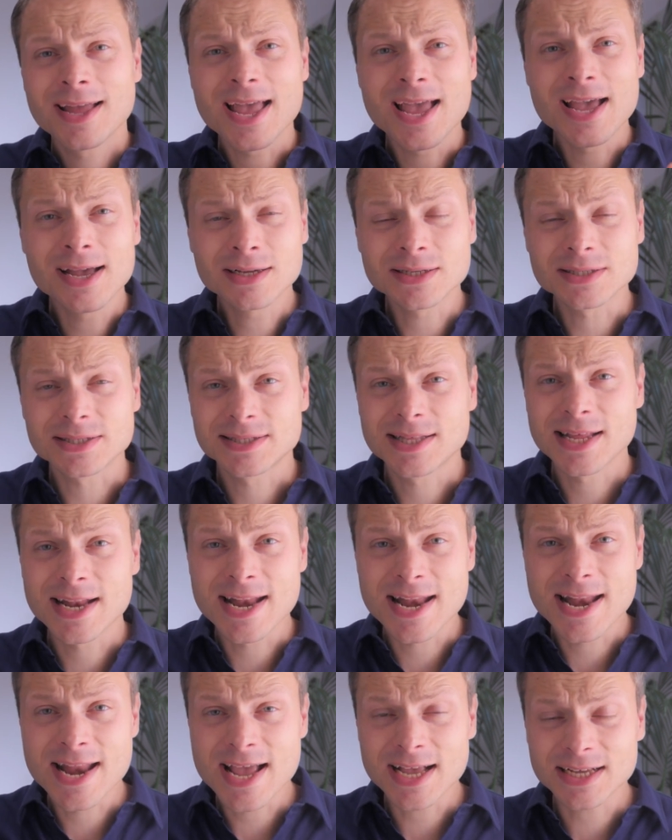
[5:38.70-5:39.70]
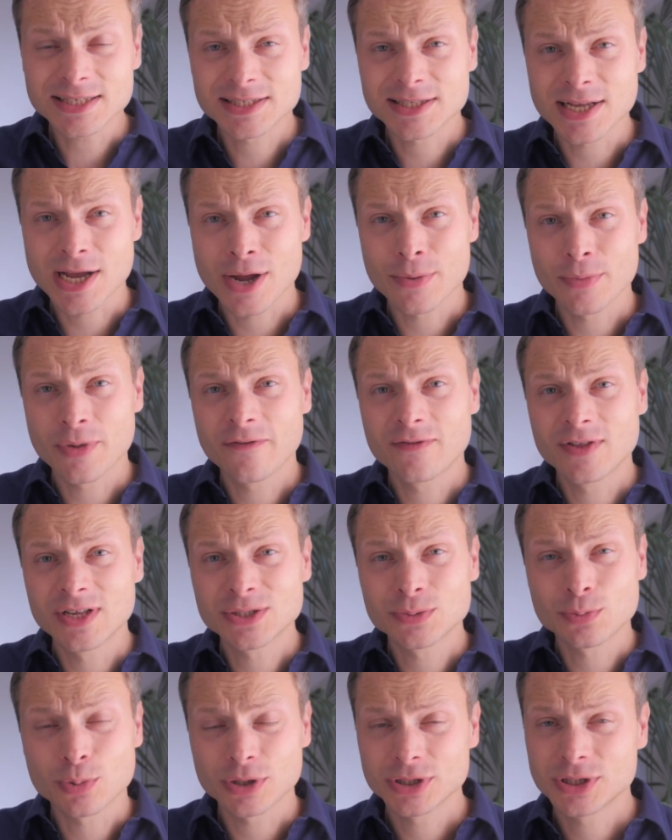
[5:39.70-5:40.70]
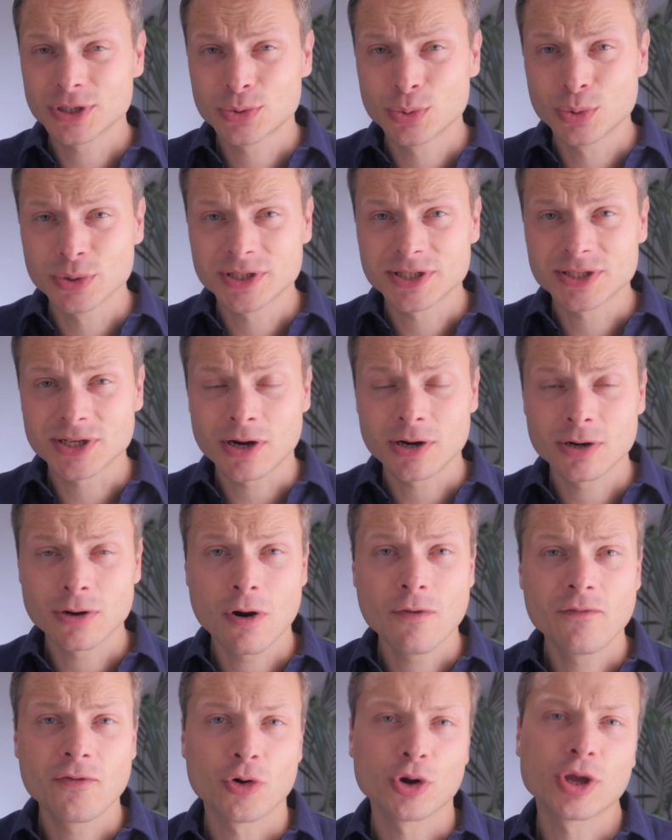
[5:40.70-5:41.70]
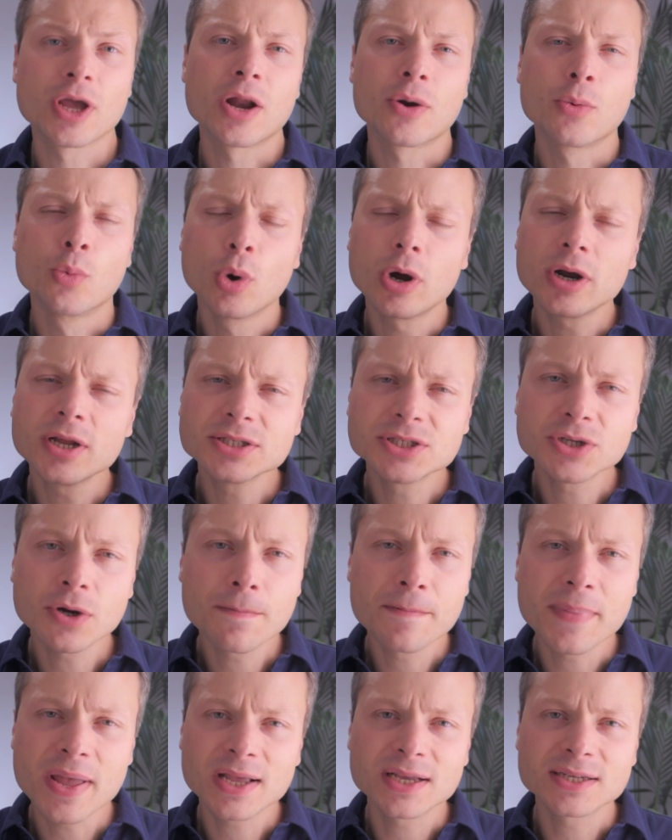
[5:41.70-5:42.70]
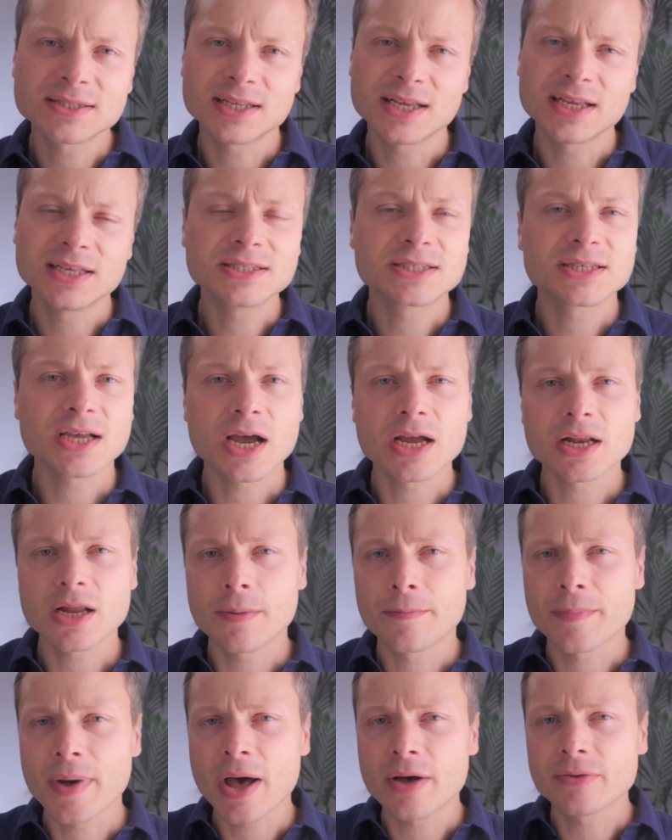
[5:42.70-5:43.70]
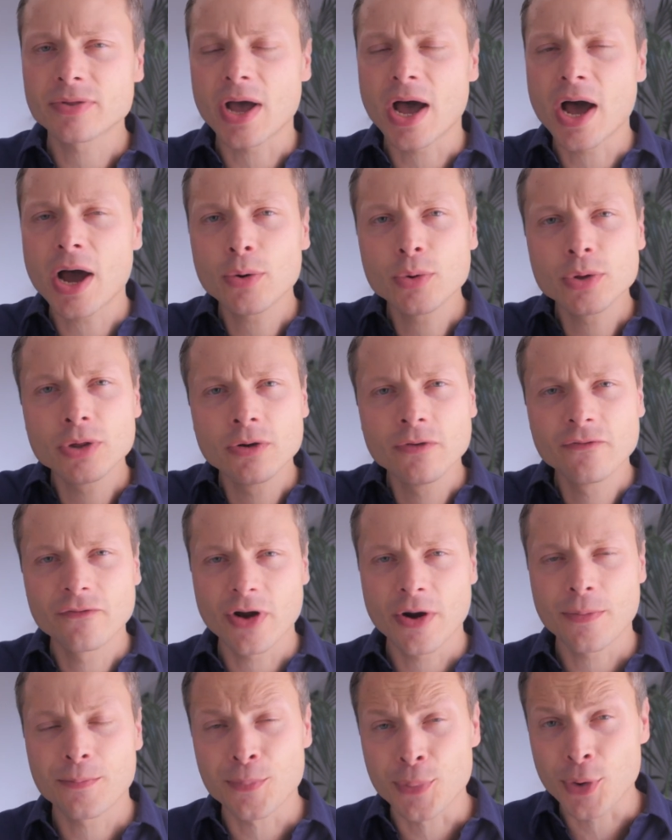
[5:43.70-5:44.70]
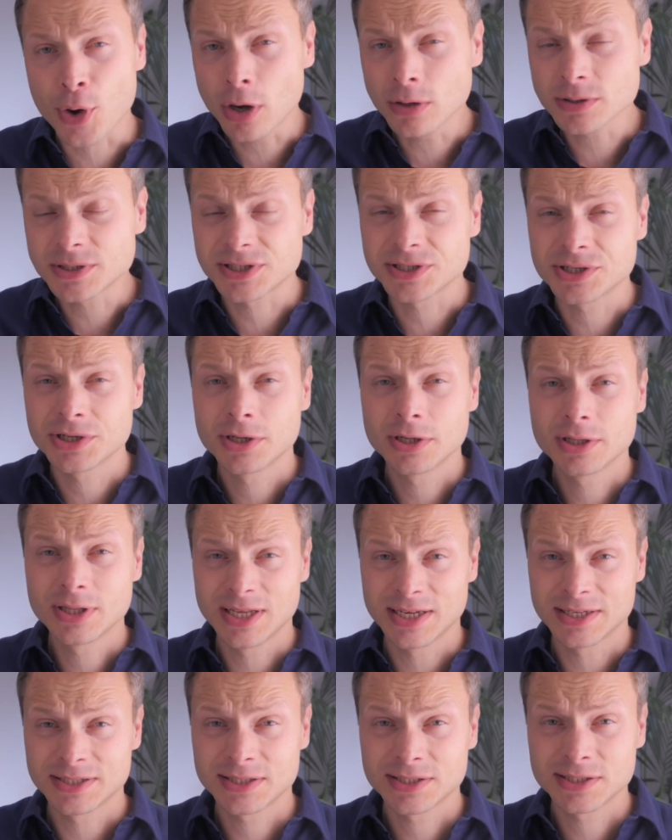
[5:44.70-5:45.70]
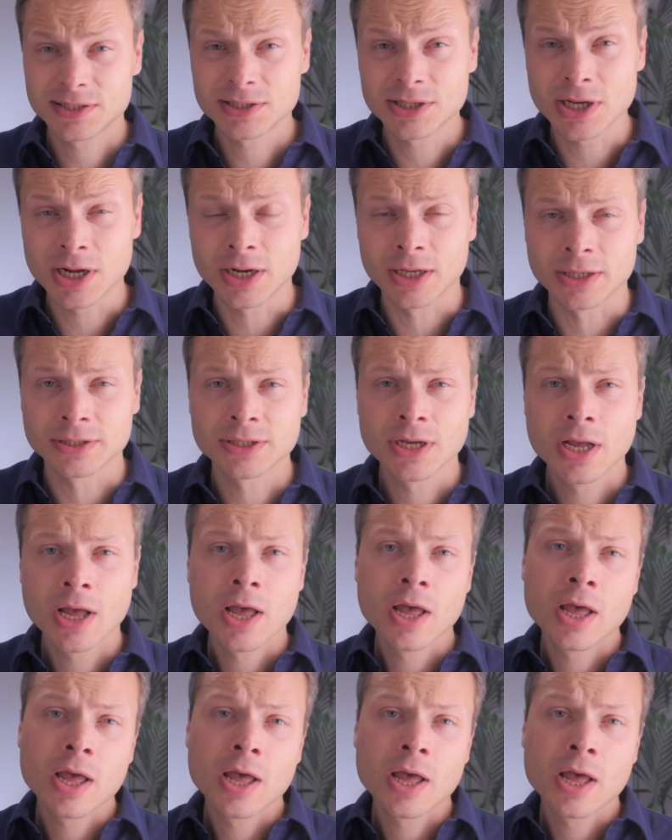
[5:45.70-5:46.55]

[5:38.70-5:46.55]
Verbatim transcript: else the next time if this project would start over again? What is your biggest insight about how you've approached this challenge?